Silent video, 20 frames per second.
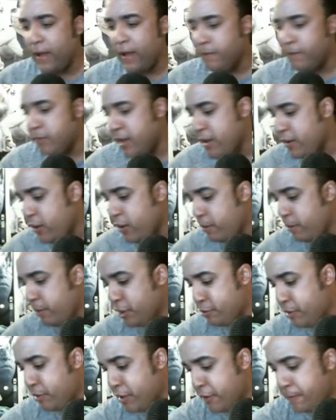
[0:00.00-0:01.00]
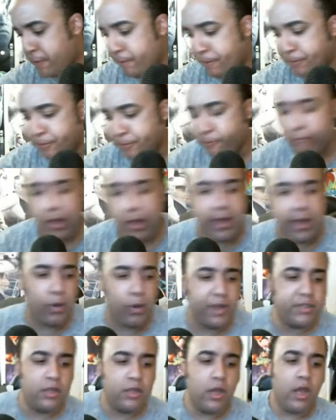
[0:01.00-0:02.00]
There you go. Much better.
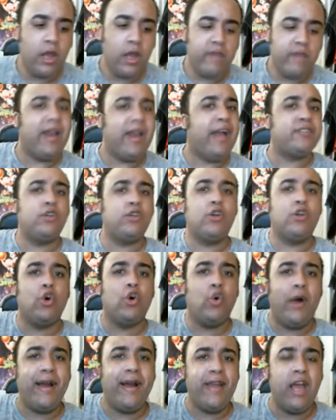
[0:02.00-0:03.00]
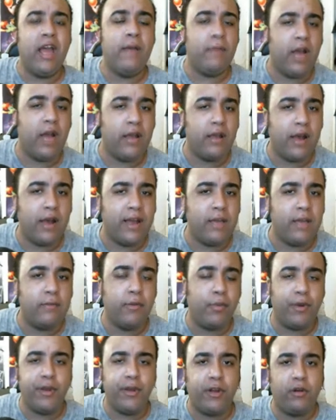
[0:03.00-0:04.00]
Anyways, if you guys don't know who I am your
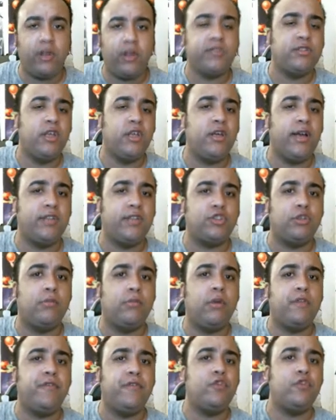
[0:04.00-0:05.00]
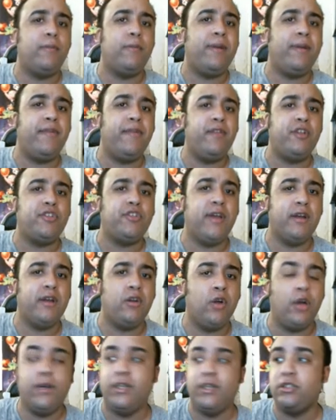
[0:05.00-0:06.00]
boy Chris. Thank you guys so much for tuning back into the channel
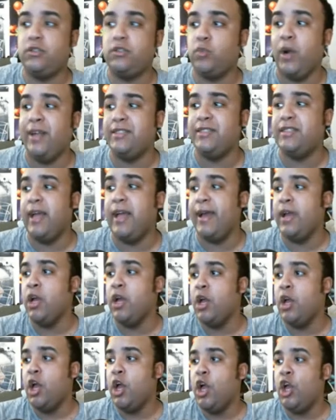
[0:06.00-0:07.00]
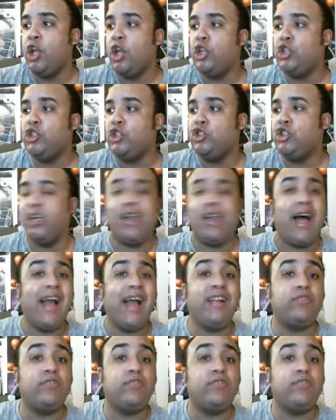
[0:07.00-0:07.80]
on this Wednesday, July